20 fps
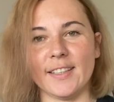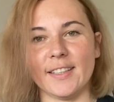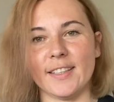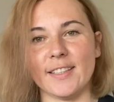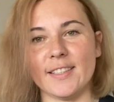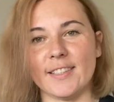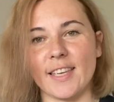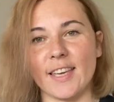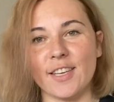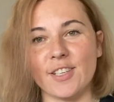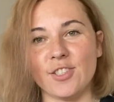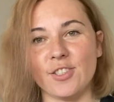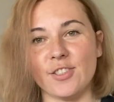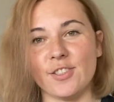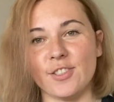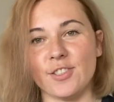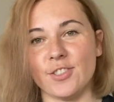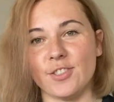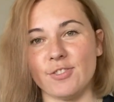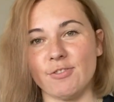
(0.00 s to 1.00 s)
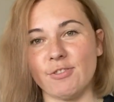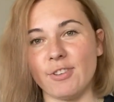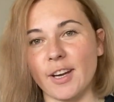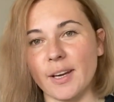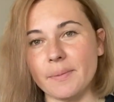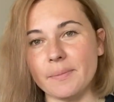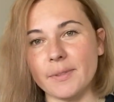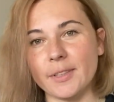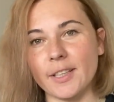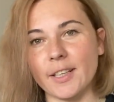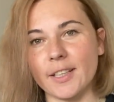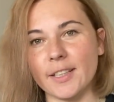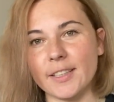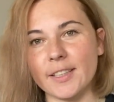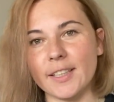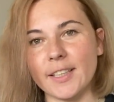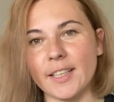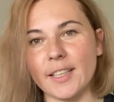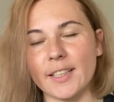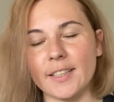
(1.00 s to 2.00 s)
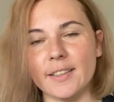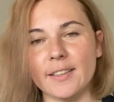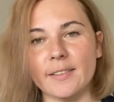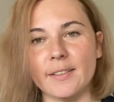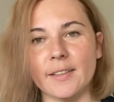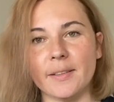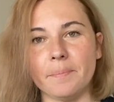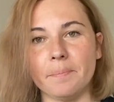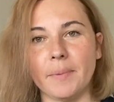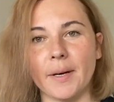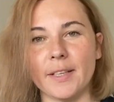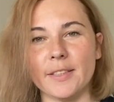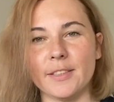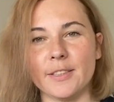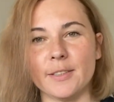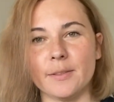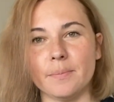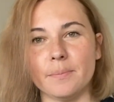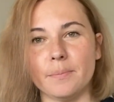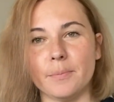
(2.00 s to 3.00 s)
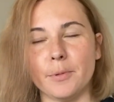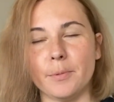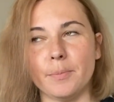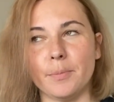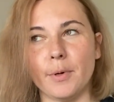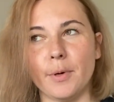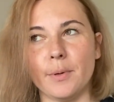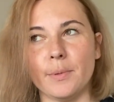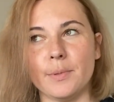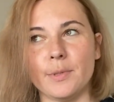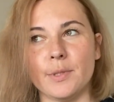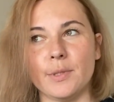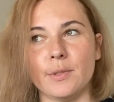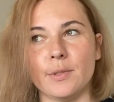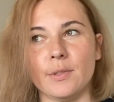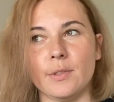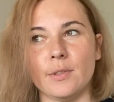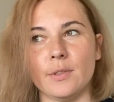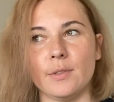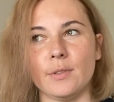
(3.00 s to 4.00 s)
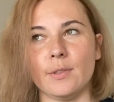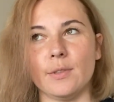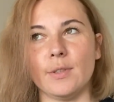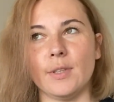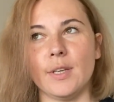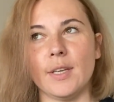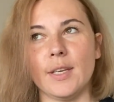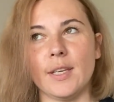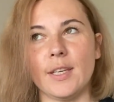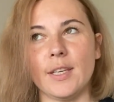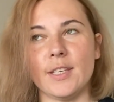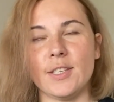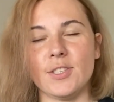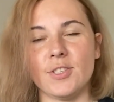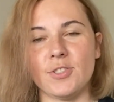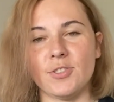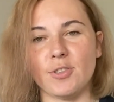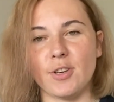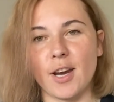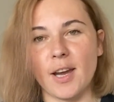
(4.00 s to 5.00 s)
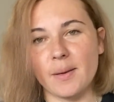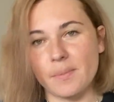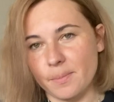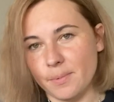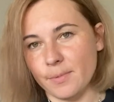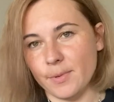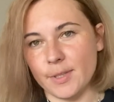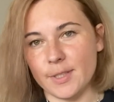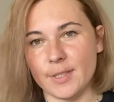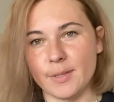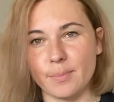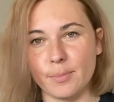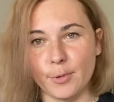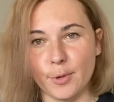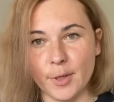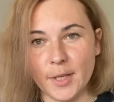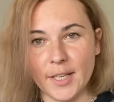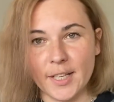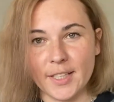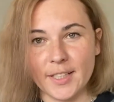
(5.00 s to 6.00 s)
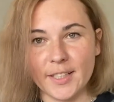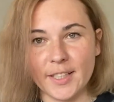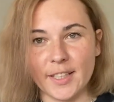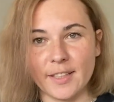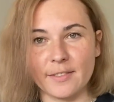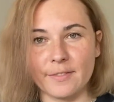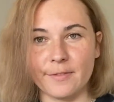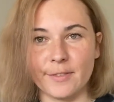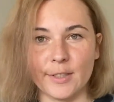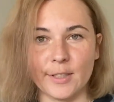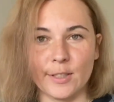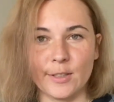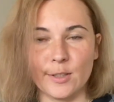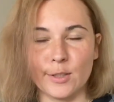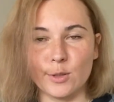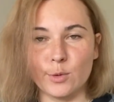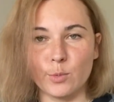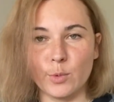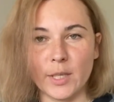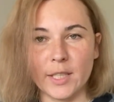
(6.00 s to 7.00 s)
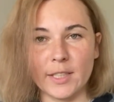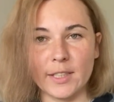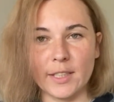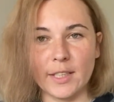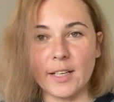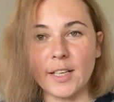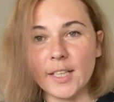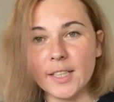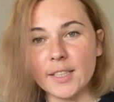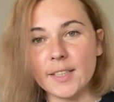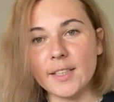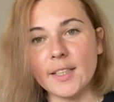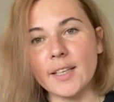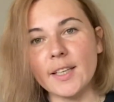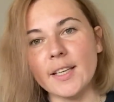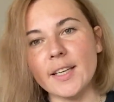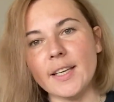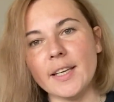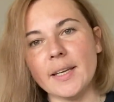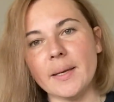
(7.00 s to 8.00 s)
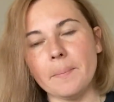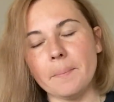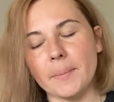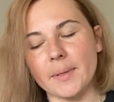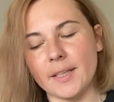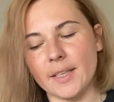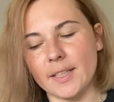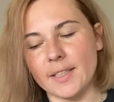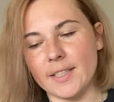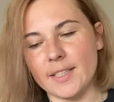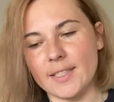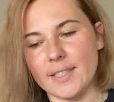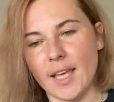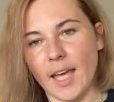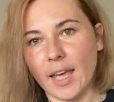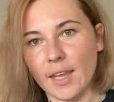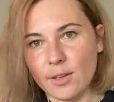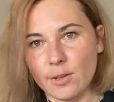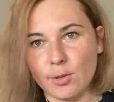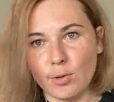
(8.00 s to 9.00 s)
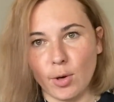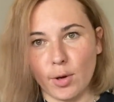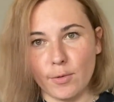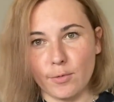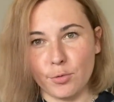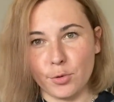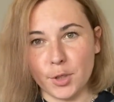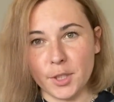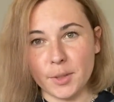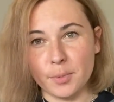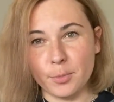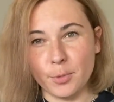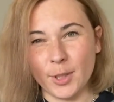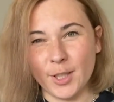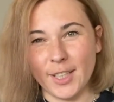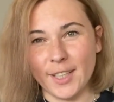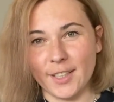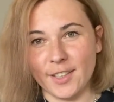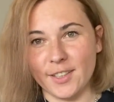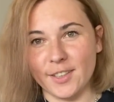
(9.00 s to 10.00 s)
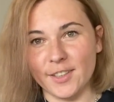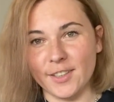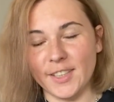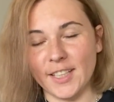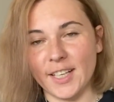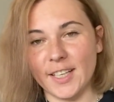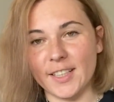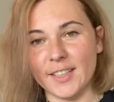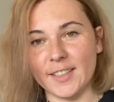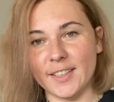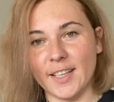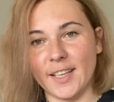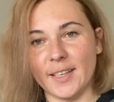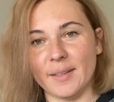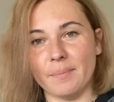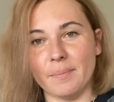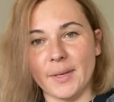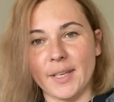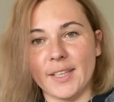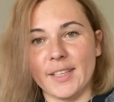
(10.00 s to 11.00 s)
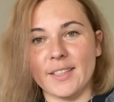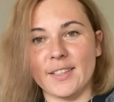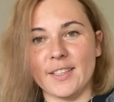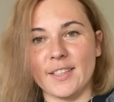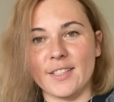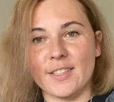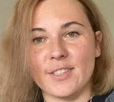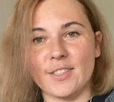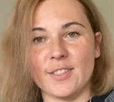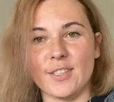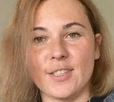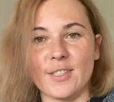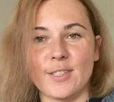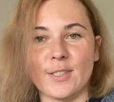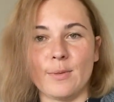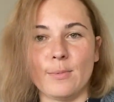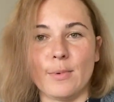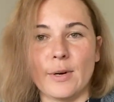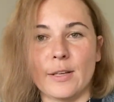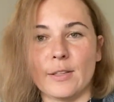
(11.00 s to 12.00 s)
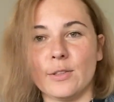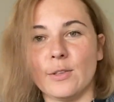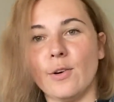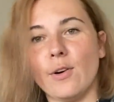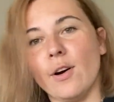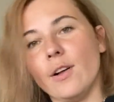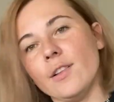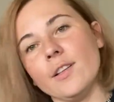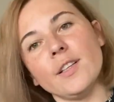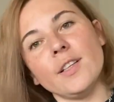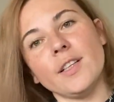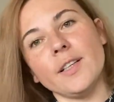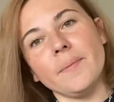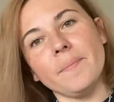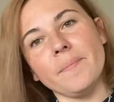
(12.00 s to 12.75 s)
is actually striped cardigan, a pattern proposed to do stripe with mohair and fingering weight yarn, but I decided to avoid mohair yarn and make this just in one color.